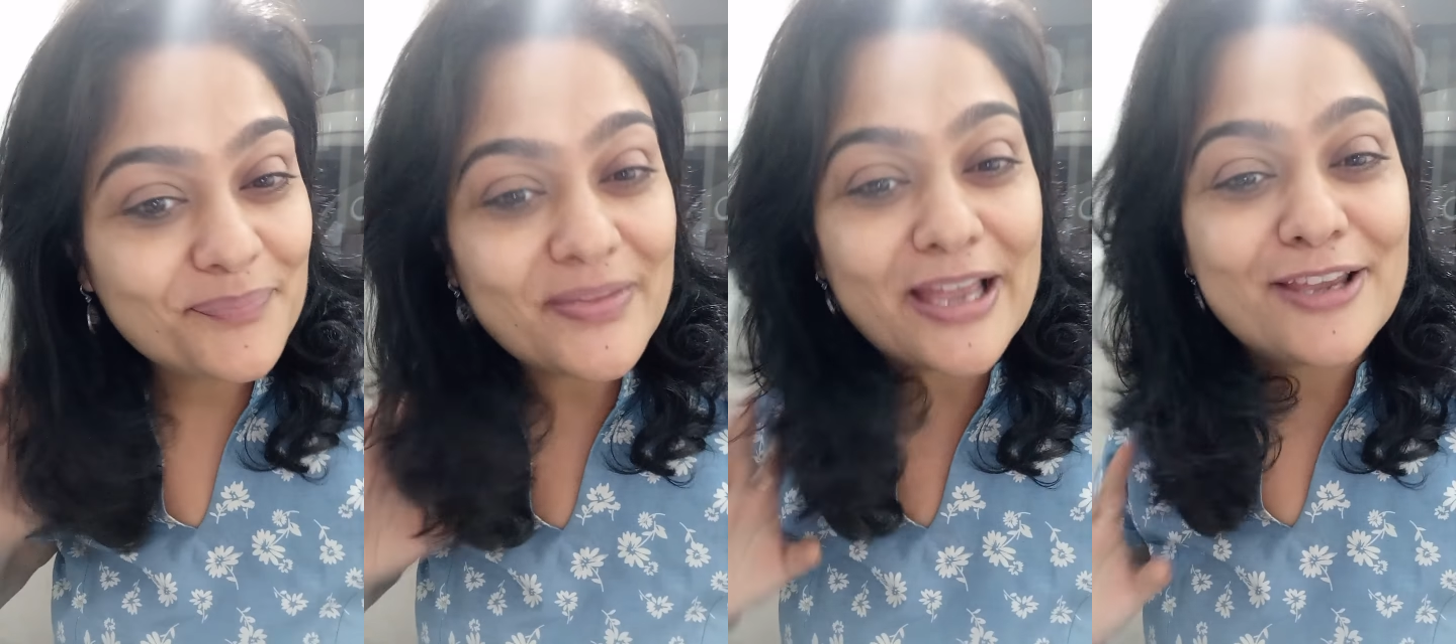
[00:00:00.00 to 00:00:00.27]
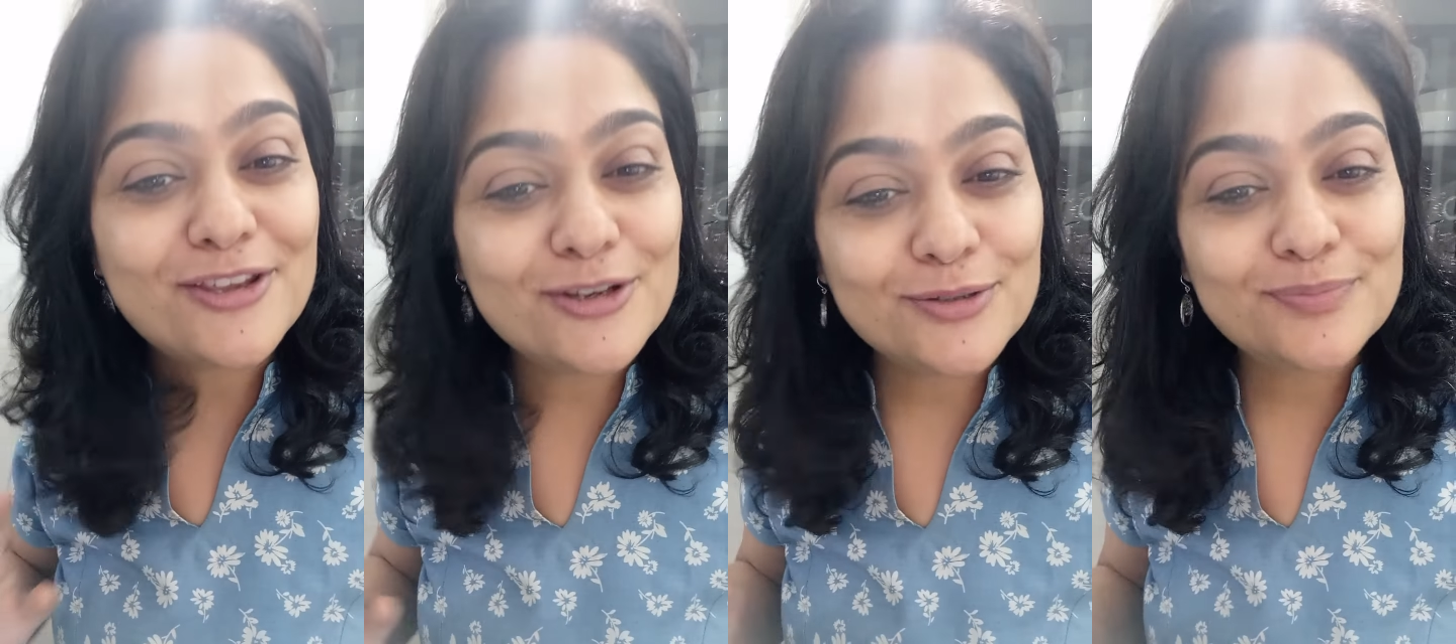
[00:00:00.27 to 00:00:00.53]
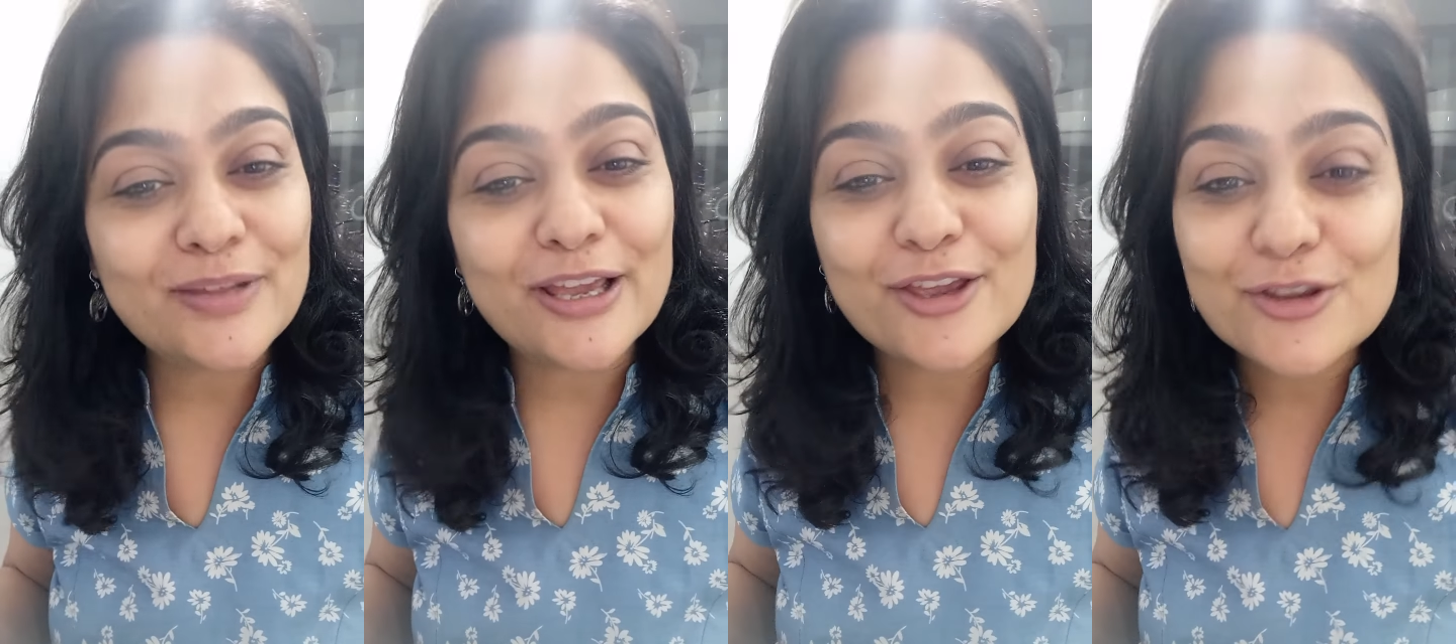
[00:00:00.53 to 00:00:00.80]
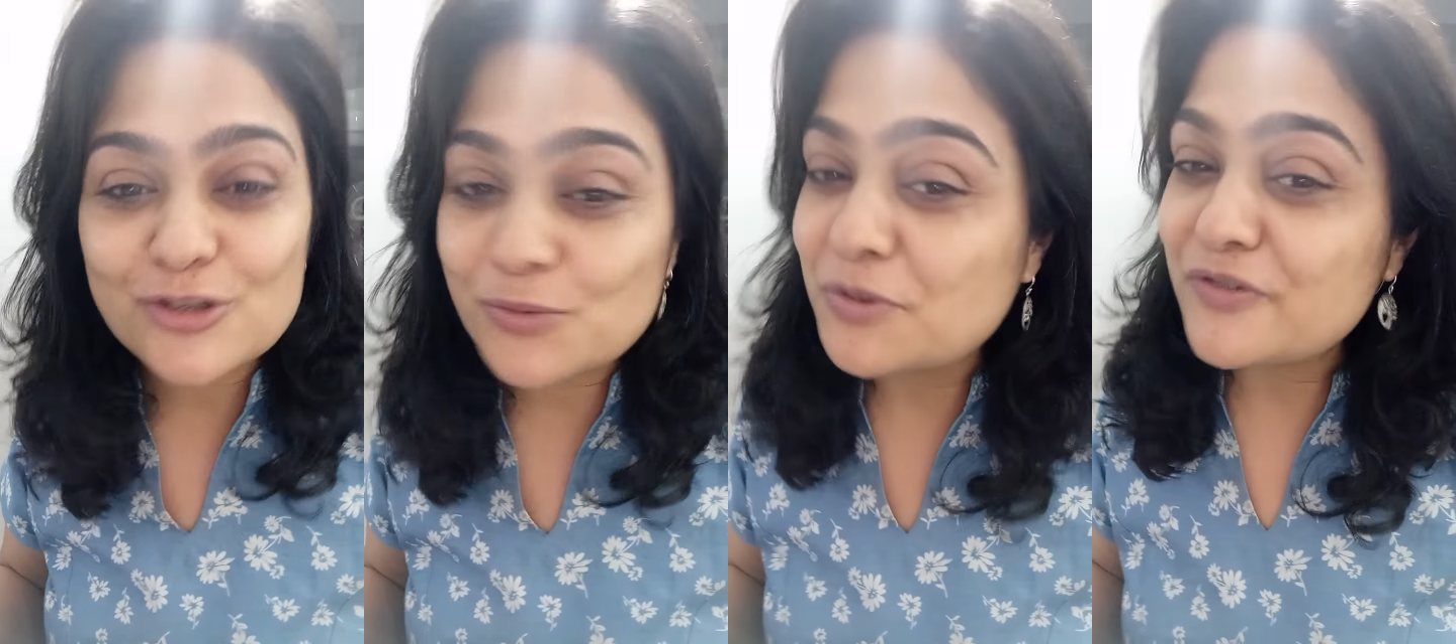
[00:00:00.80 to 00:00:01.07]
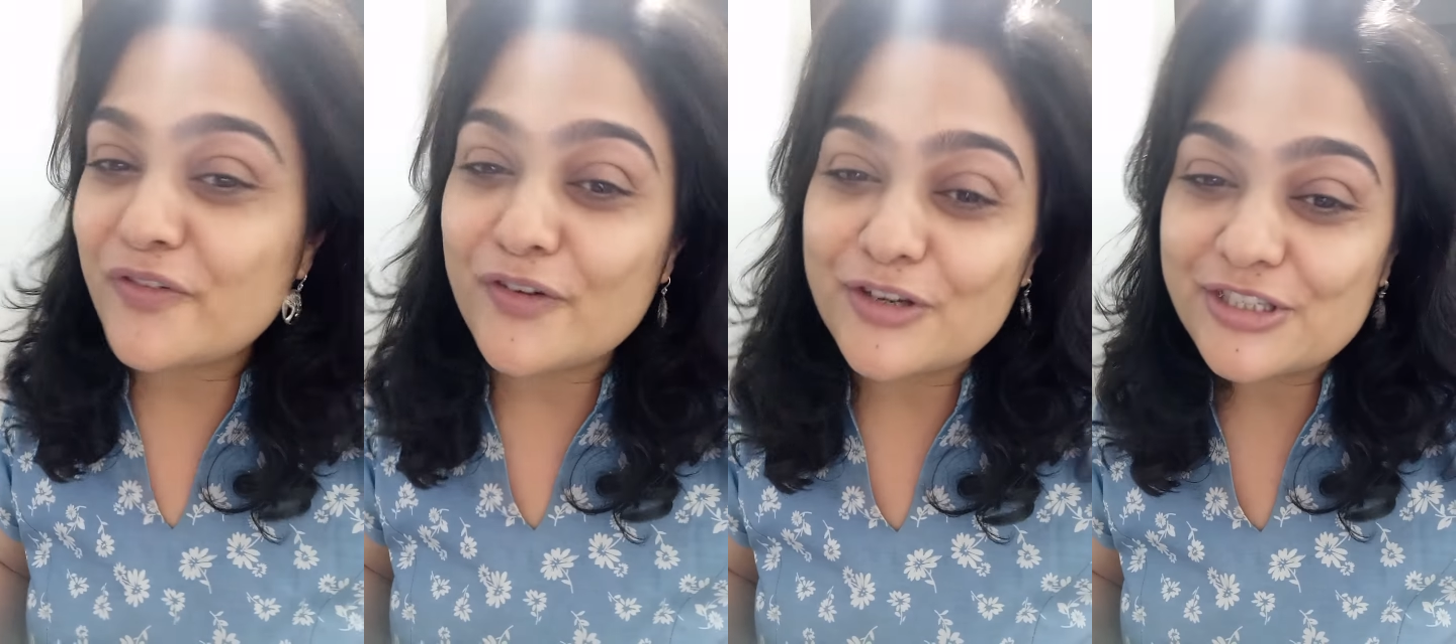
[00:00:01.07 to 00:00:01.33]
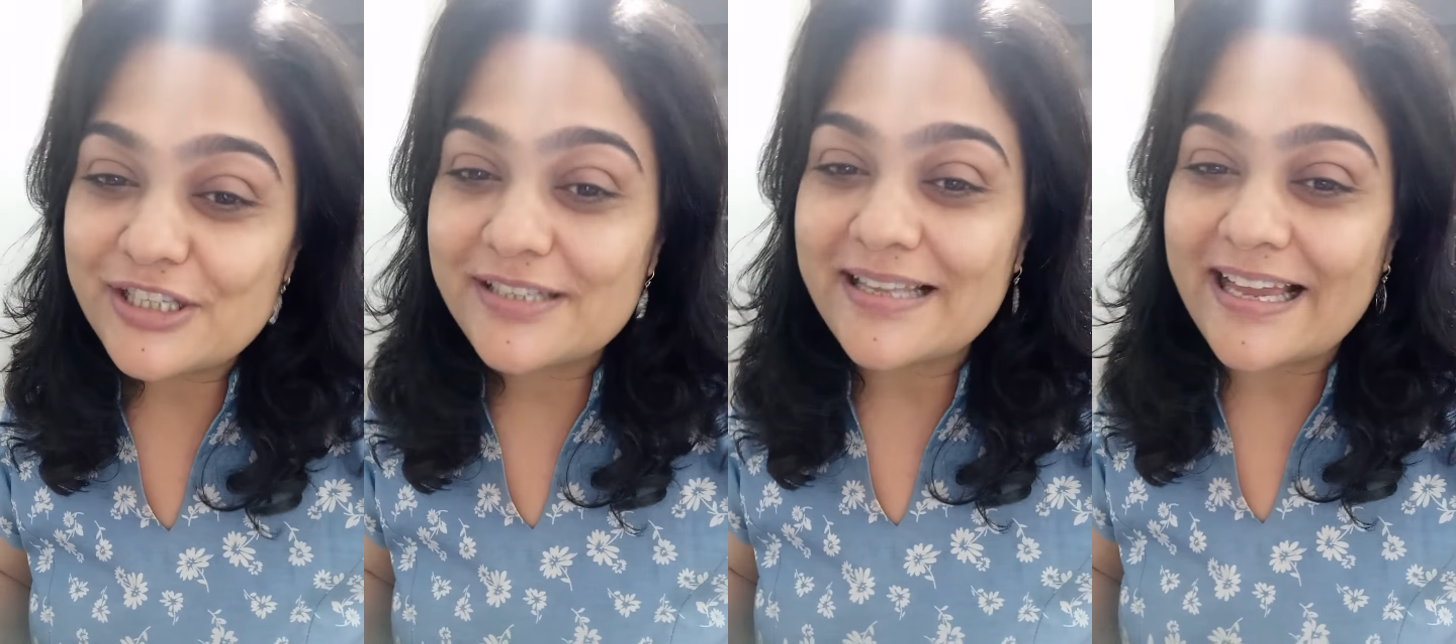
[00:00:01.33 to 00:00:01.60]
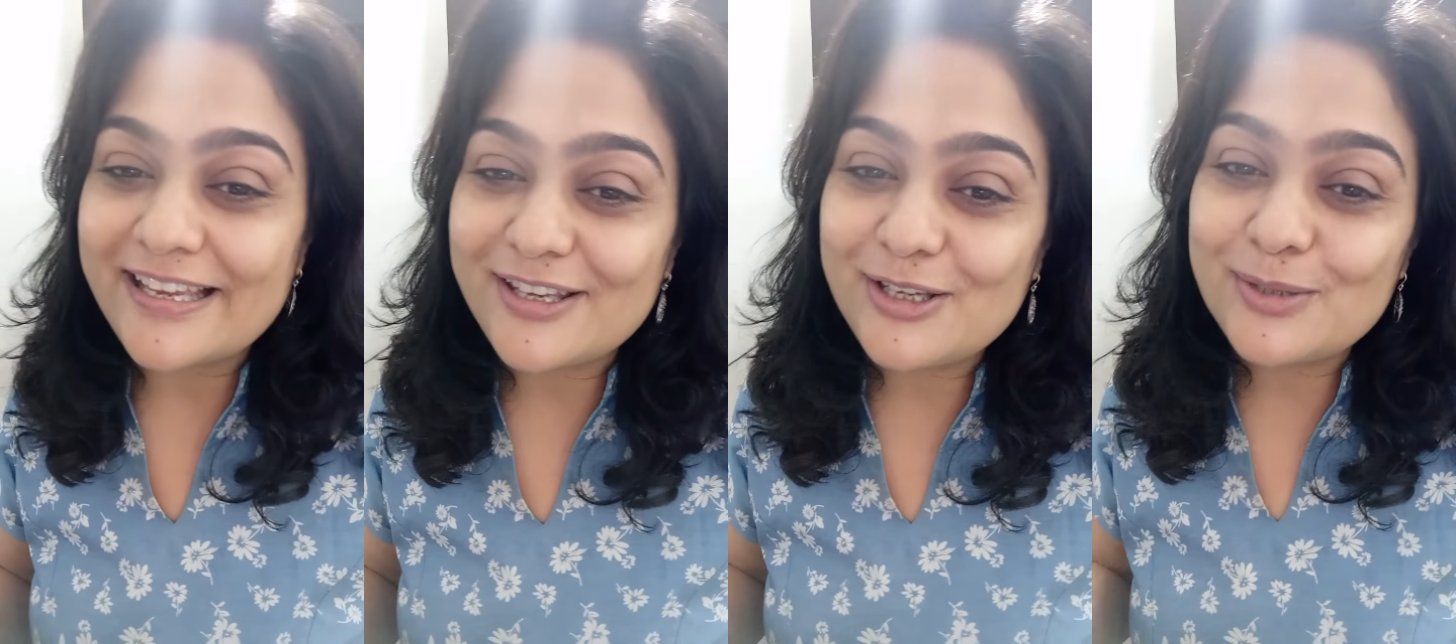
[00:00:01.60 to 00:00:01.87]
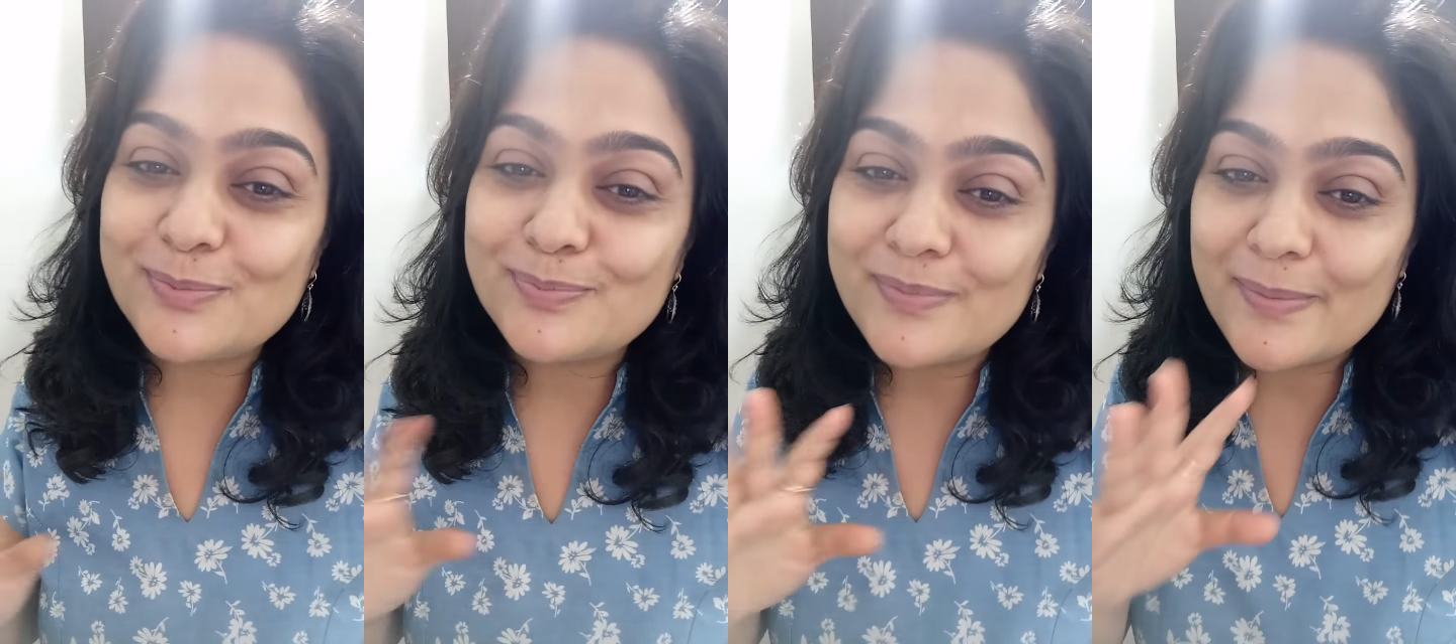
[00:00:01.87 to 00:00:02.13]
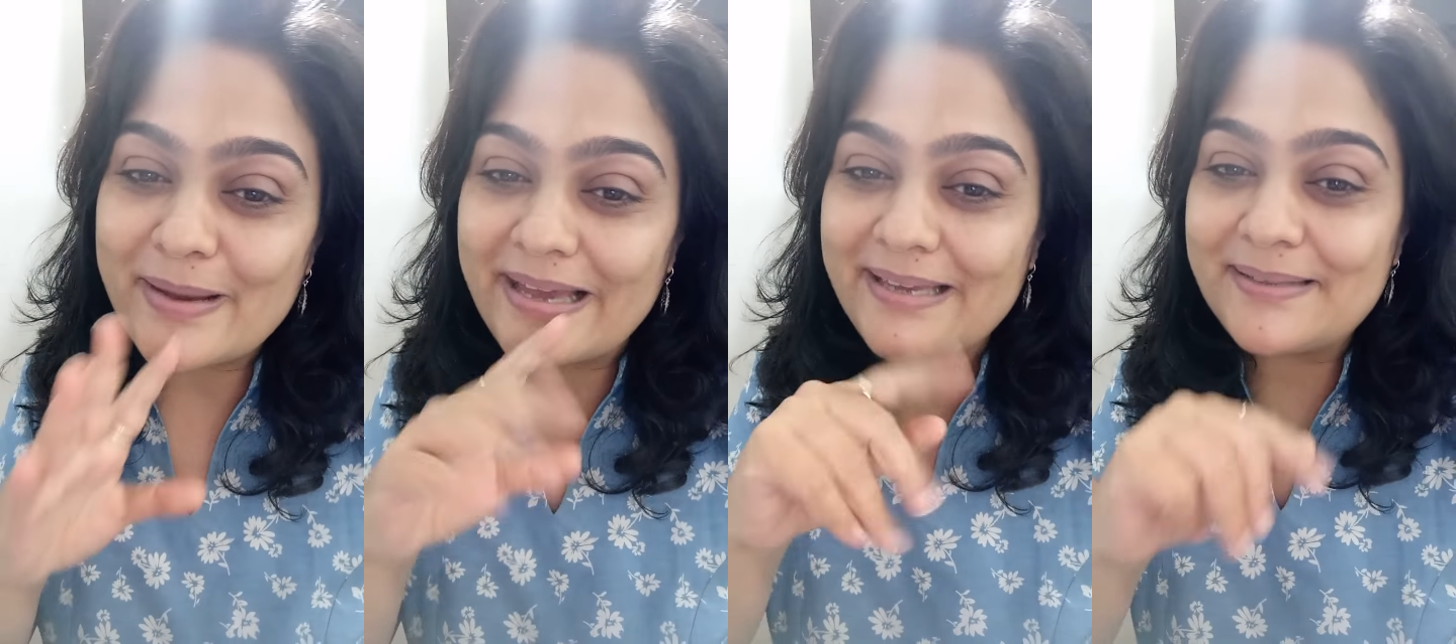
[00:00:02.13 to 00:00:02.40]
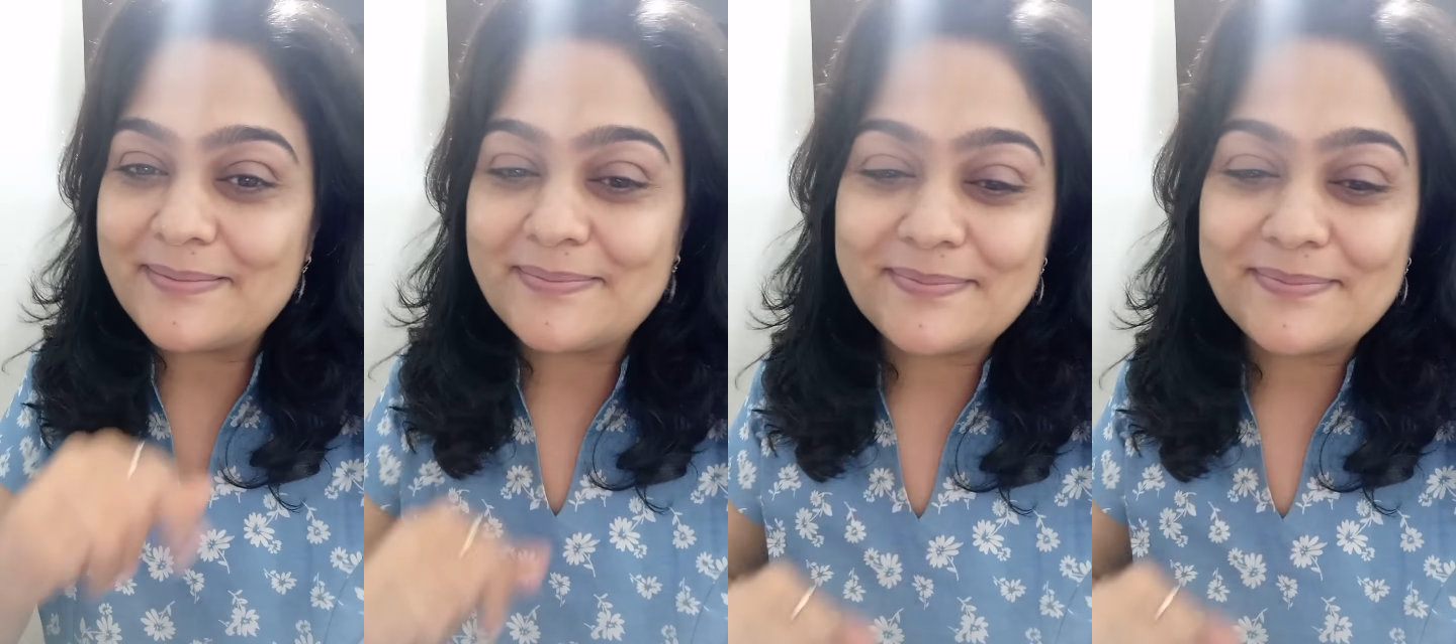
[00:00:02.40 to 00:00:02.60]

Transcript: Thank you so much for watching. Thank you. Bye bye.